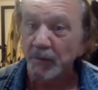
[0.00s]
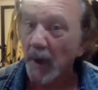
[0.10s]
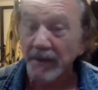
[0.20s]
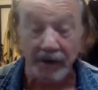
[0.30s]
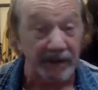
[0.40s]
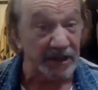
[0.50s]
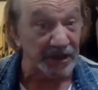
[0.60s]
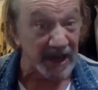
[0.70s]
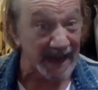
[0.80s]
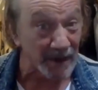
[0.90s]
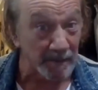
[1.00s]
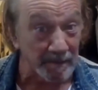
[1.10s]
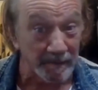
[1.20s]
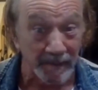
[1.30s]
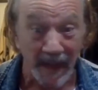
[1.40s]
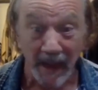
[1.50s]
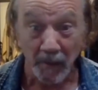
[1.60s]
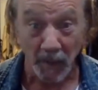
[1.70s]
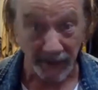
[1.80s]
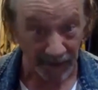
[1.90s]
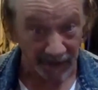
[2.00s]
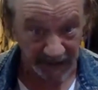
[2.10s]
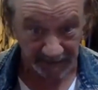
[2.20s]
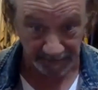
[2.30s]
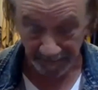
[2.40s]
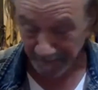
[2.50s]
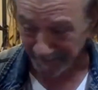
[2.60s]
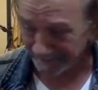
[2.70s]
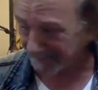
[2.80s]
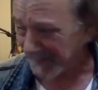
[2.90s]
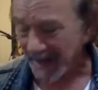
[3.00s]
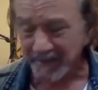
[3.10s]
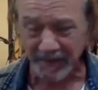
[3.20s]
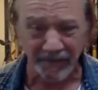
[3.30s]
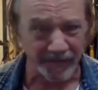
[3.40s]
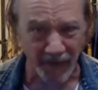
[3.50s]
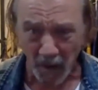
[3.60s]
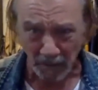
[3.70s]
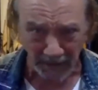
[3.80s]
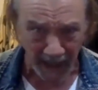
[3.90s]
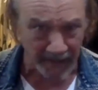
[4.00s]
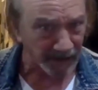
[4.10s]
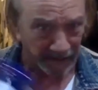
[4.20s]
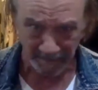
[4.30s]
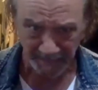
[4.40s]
whether it's denim, whether it's even faux leather,